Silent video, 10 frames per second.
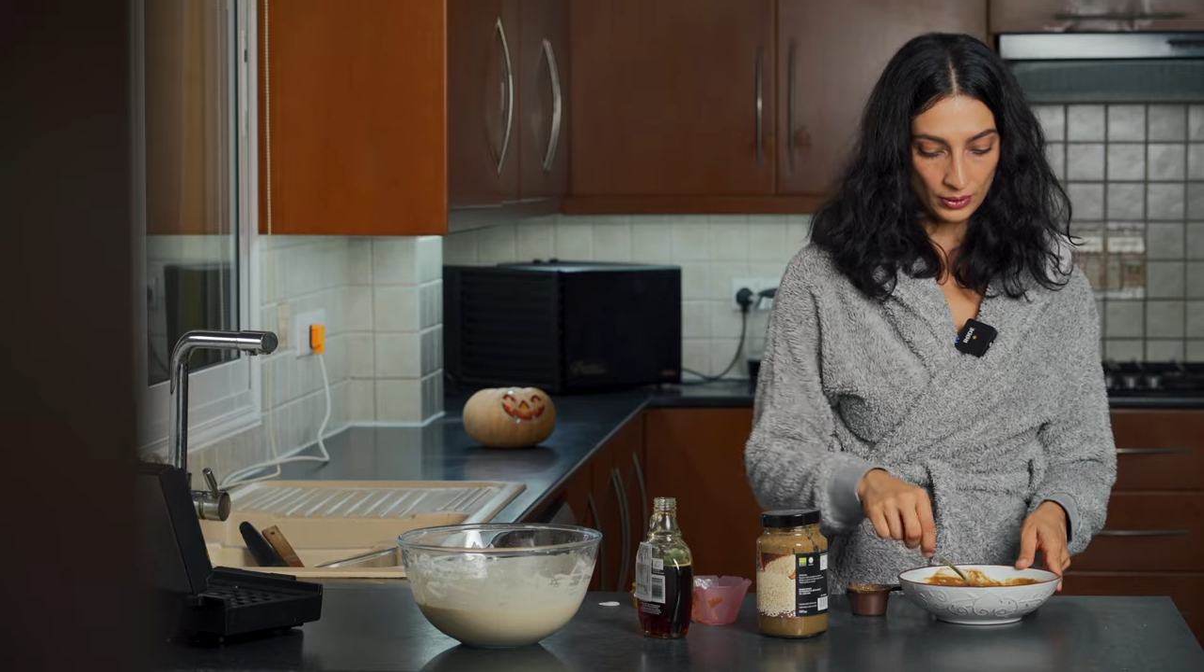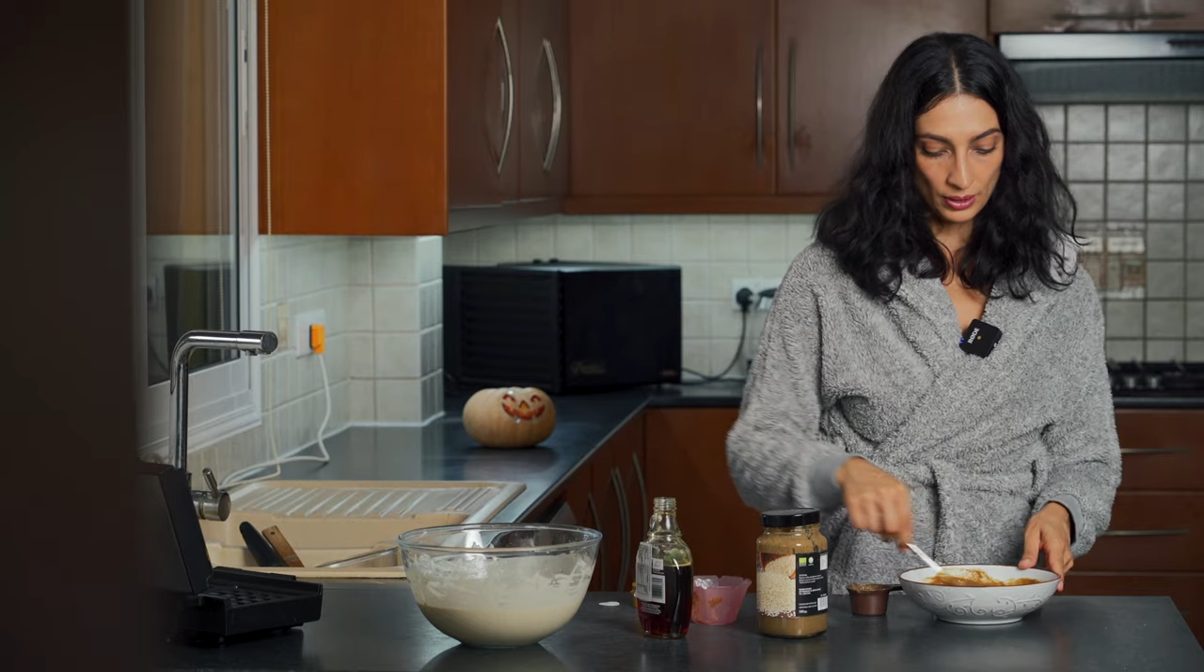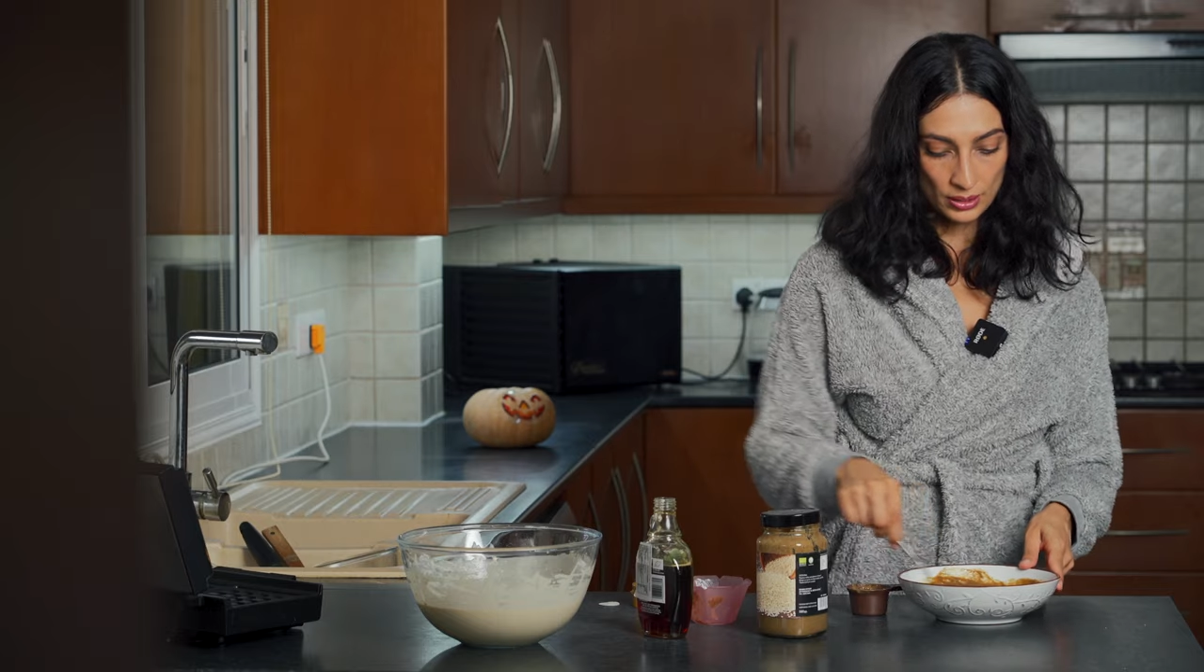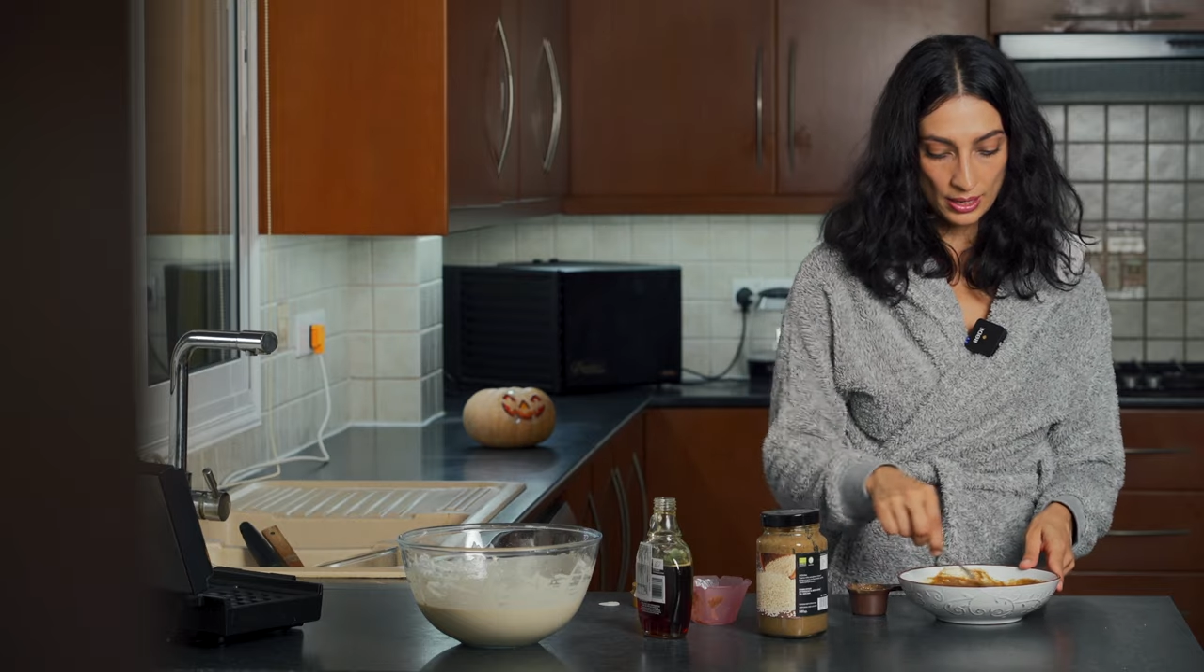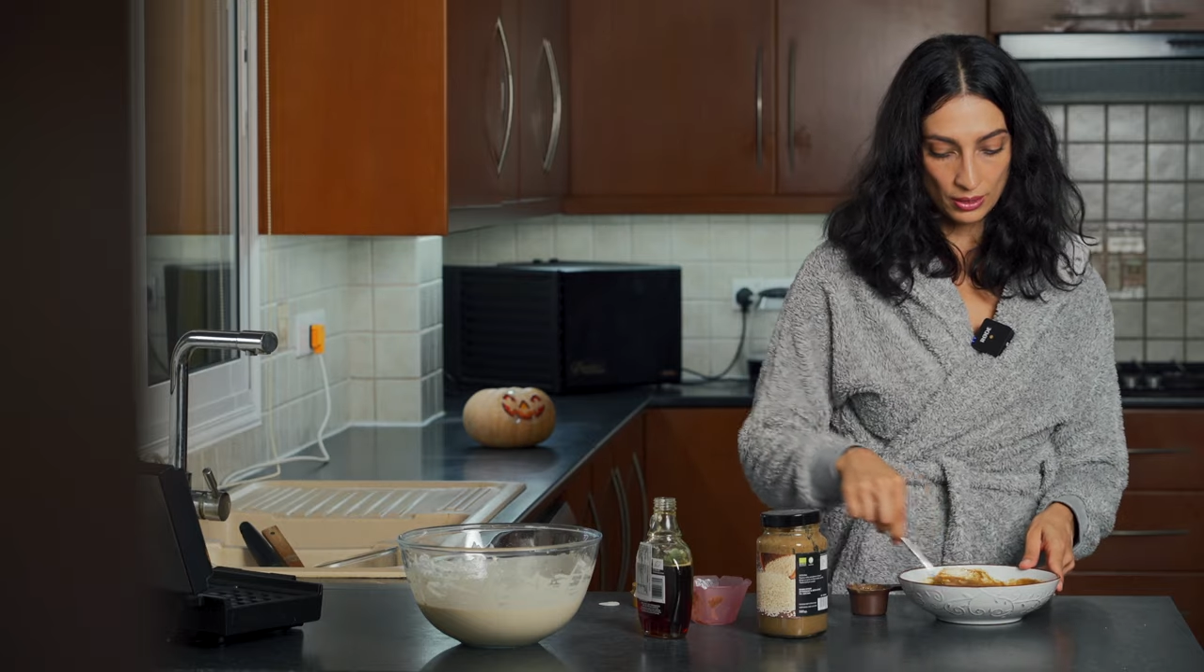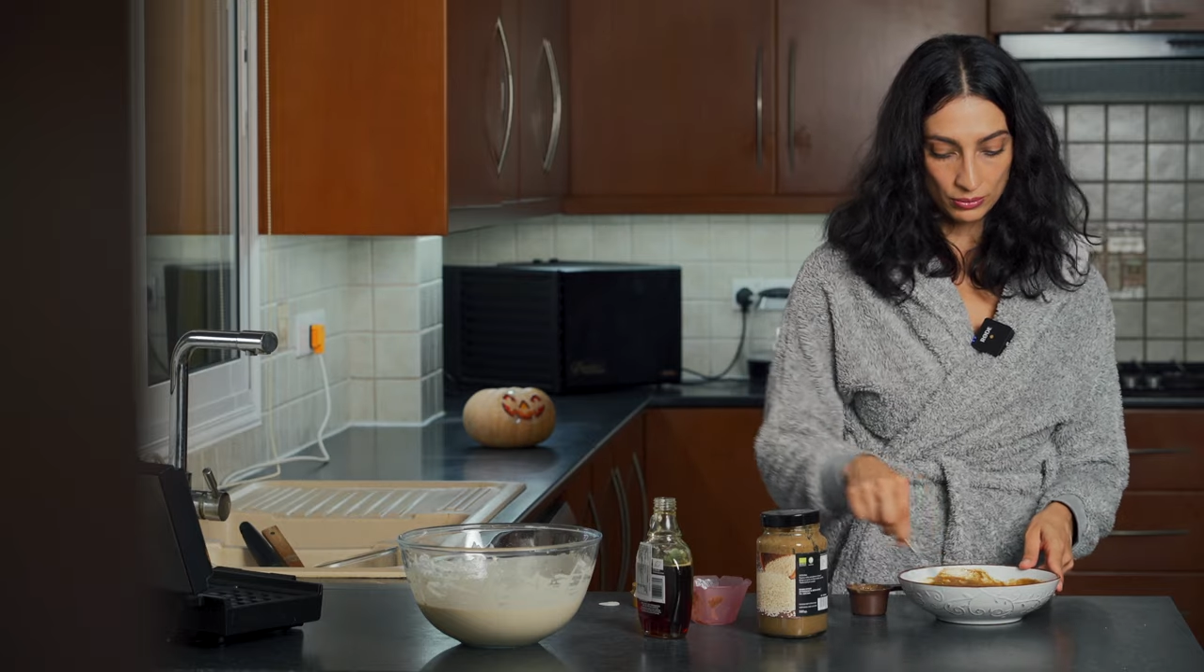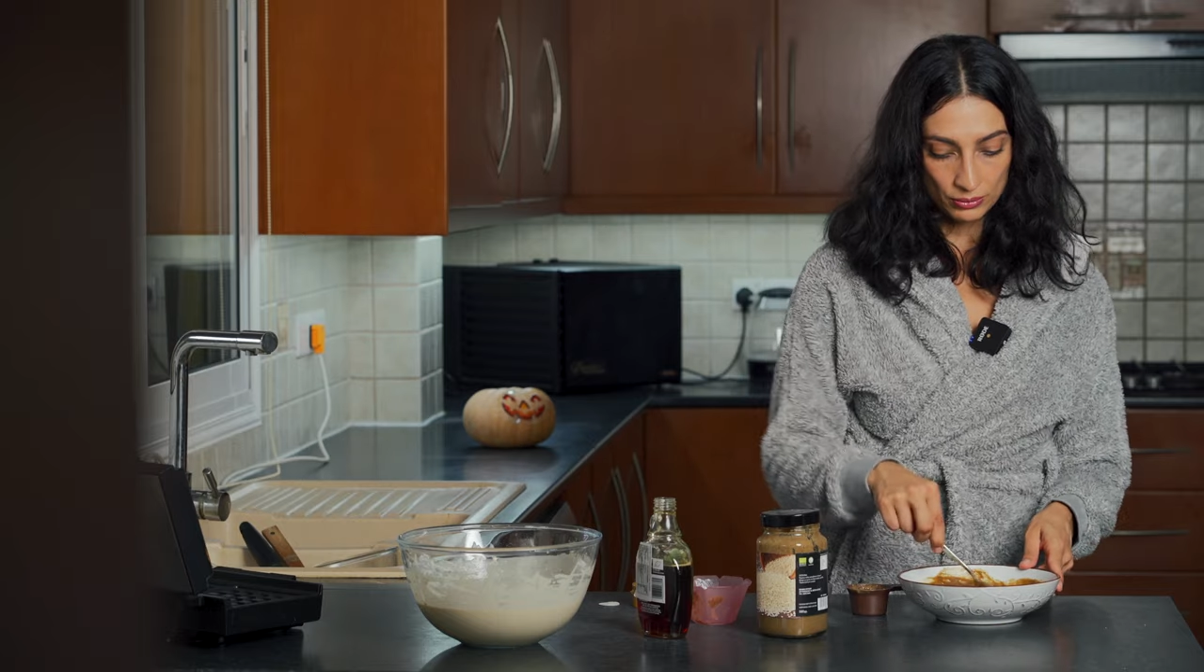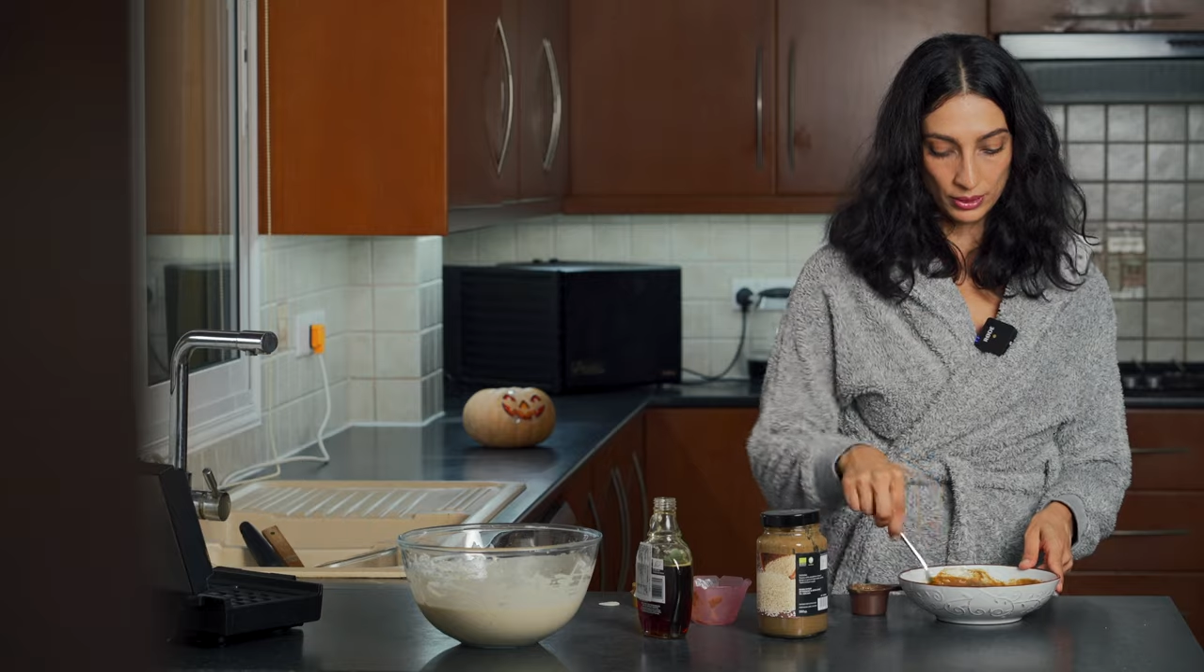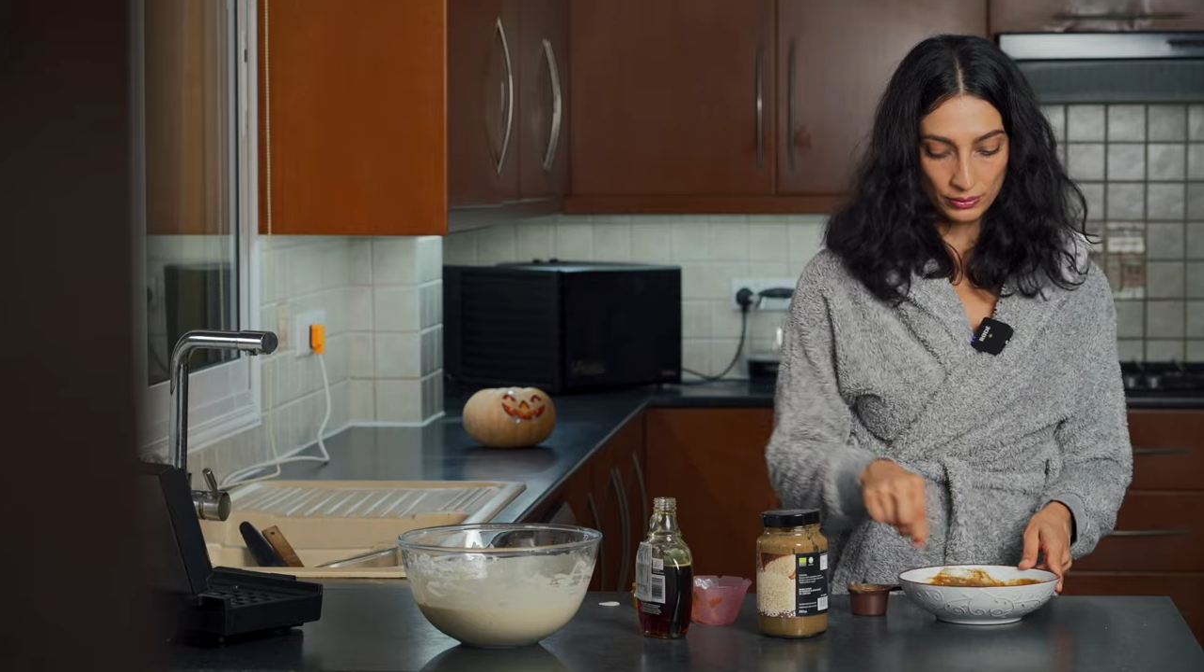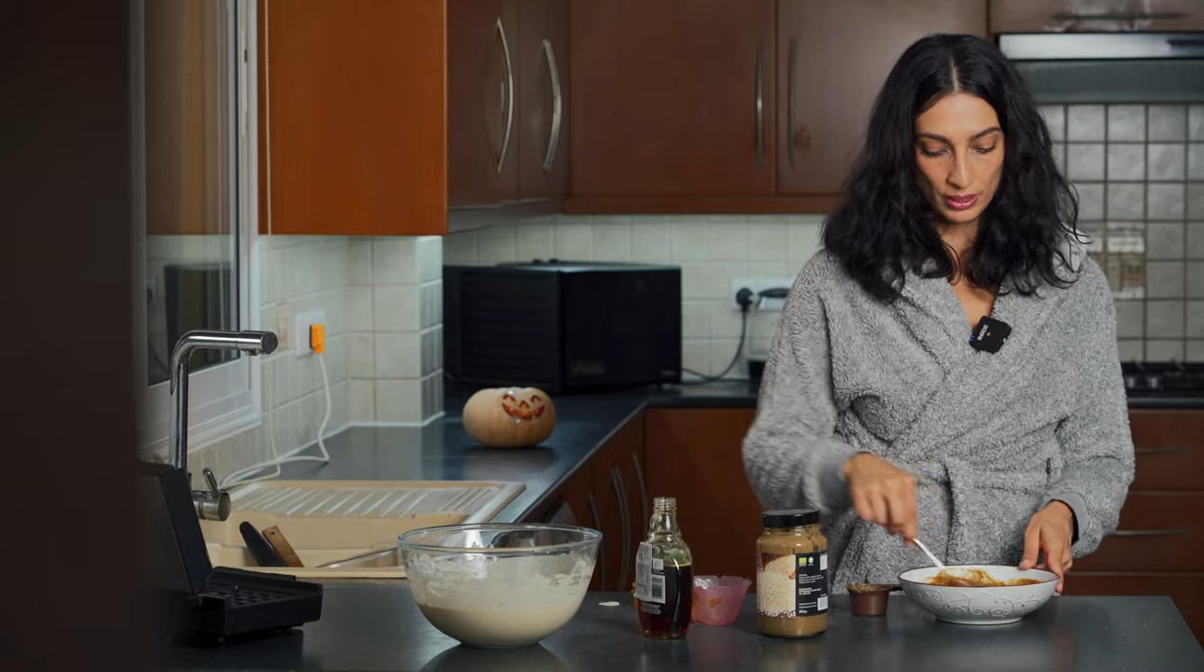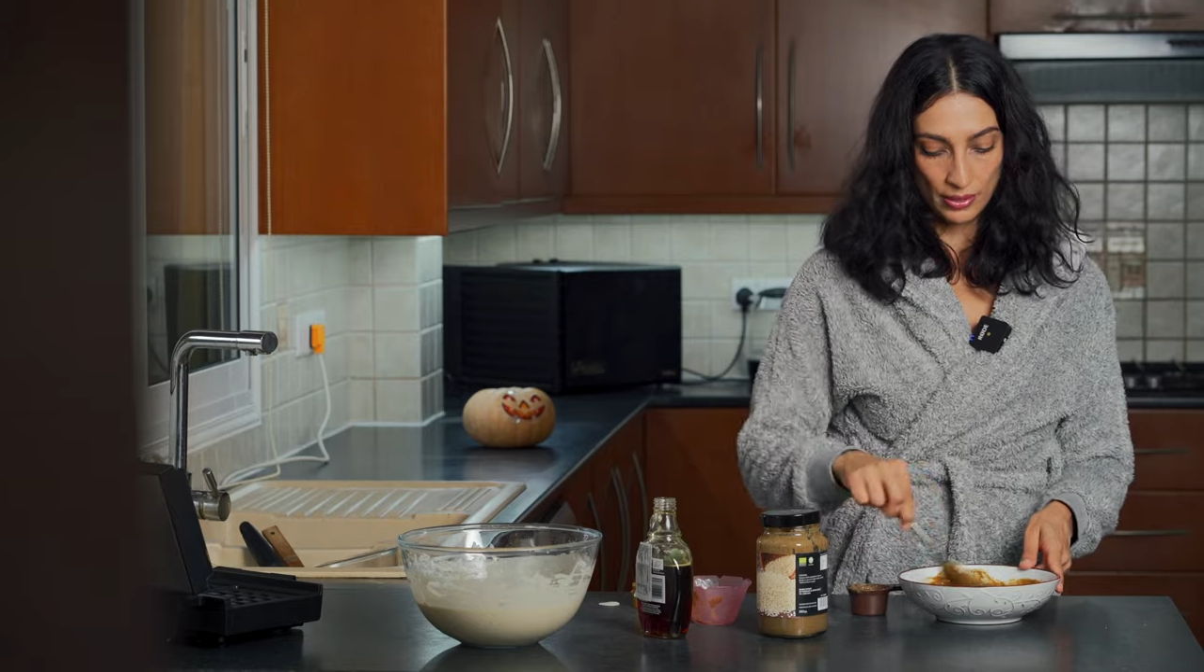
And now give it